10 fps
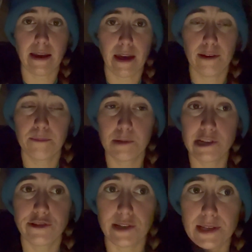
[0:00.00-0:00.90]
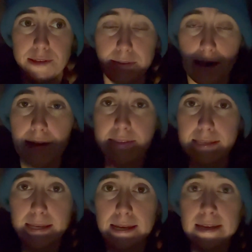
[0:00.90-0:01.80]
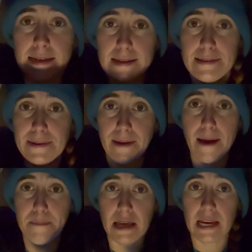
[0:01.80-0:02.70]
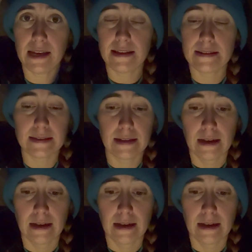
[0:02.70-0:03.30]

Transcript: how much this sucks until I'm in it.